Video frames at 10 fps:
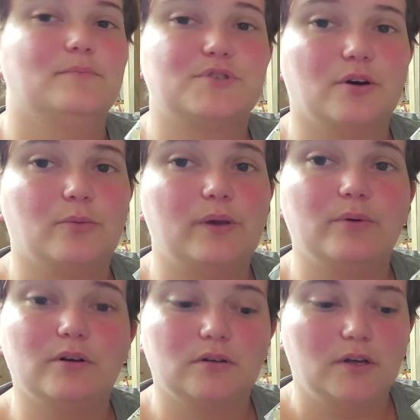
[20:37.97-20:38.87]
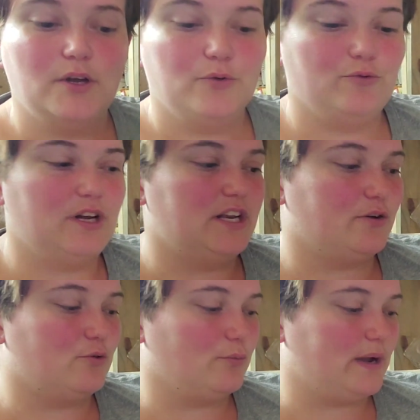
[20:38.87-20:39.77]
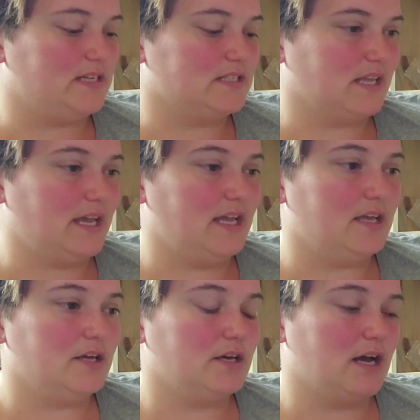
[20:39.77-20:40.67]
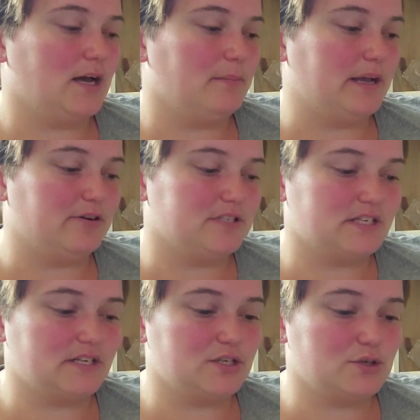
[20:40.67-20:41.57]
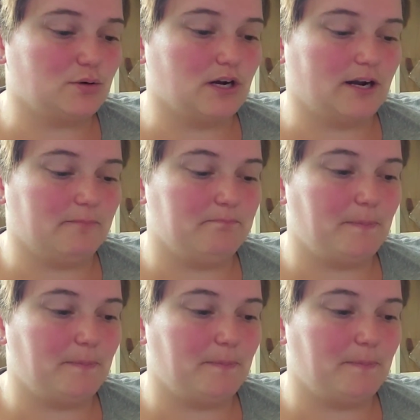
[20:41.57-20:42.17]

So we will read Graceling by Kristen Kashore.